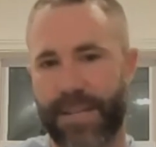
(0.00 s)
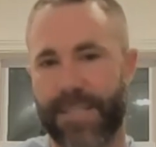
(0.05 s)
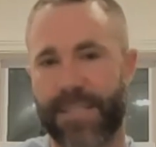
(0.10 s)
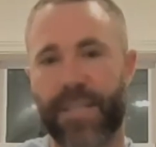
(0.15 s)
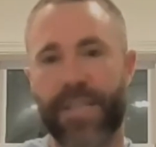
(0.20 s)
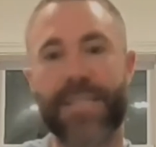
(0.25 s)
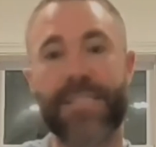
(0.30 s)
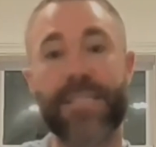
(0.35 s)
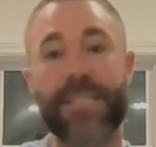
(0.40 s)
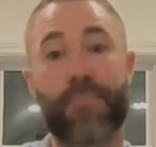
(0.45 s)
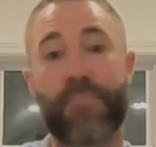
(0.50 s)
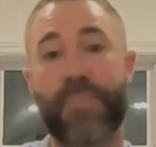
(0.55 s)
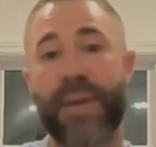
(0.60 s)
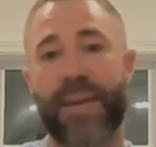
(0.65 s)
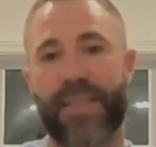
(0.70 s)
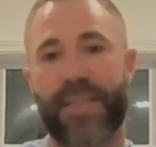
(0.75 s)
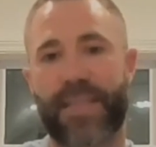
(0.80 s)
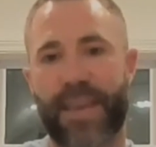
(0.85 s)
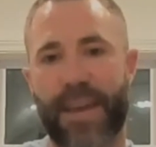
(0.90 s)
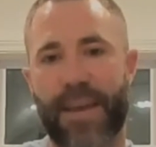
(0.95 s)
And so that's a
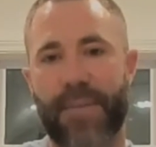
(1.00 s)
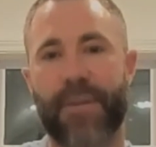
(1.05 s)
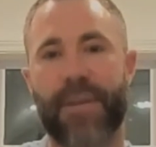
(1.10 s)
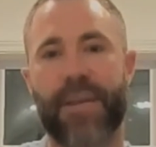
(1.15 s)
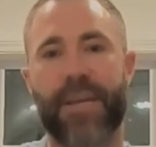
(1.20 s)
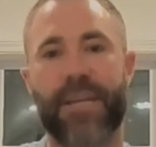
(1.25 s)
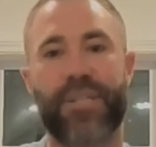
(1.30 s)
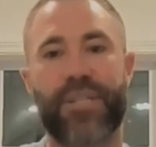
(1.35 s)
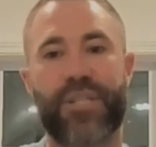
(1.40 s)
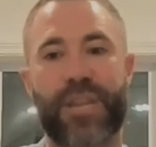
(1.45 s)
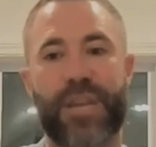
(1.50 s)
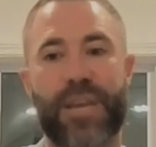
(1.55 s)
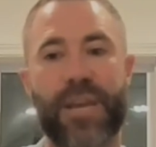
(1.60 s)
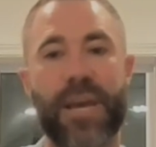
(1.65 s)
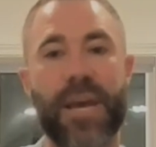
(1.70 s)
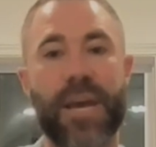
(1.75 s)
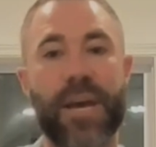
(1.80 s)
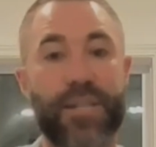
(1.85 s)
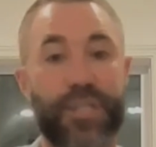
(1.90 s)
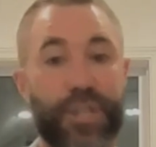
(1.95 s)
big thing because
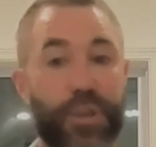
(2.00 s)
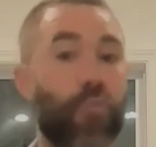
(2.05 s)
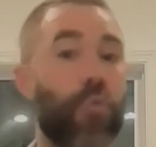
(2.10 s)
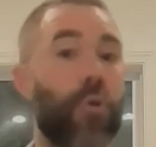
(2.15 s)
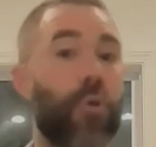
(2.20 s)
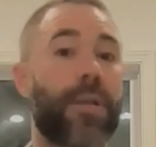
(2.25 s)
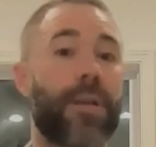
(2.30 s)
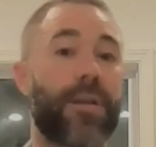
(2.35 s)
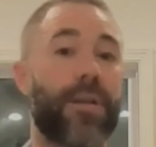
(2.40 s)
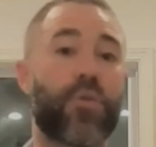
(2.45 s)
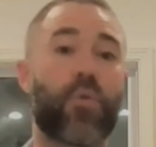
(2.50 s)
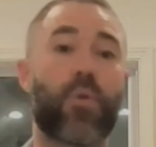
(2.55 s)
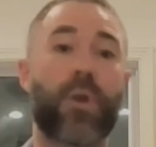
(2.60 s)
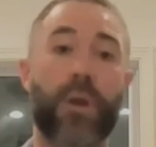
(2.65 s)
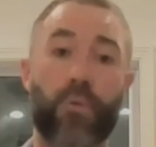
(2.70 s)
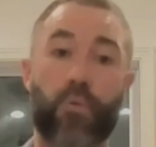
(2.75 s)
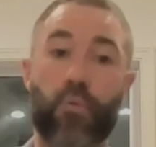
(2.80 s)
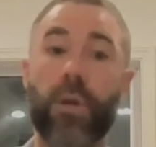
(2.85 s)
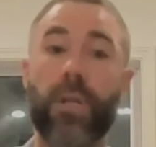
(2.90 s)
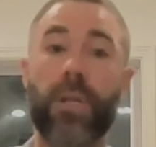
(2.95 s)
she really
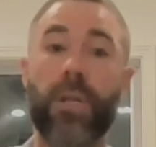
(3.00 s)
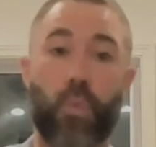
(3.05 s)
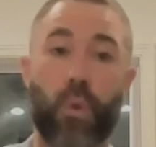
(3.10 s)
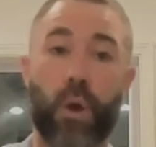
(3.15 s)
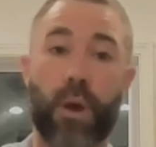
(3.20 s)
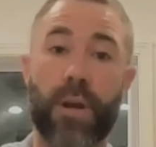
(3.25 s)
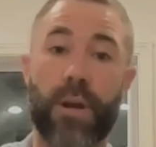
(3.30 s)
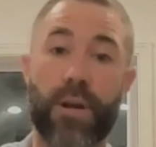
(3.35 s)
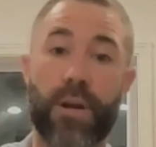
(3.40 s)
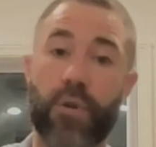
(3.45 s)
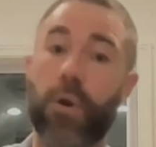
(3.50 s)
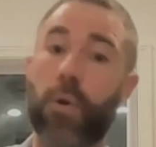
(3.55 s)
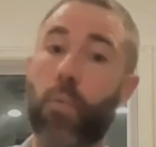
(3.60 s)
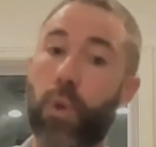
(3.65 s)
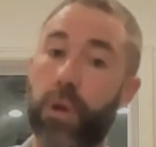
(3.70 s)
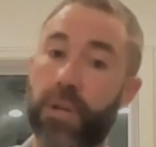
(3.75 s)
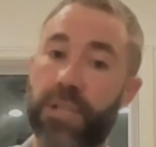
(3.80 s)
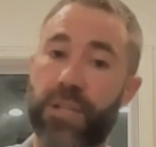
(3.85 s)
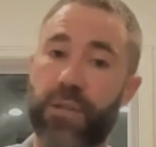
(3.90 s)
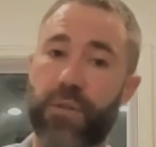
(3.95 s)
enjoyed it, really wanted to do
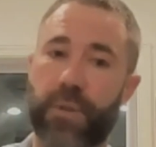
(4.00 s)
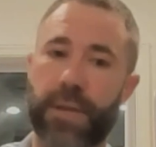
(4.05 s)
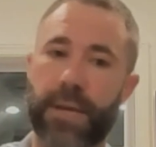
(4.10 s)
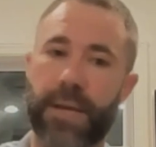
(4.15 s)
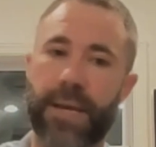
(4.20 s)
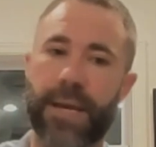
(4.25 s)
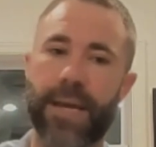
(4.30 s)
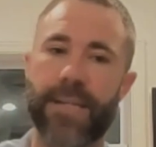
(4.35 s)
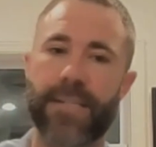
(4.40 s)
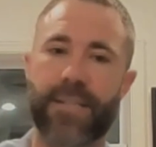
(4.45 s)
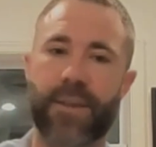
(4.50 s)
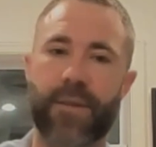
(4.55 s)
it, wants to do it again.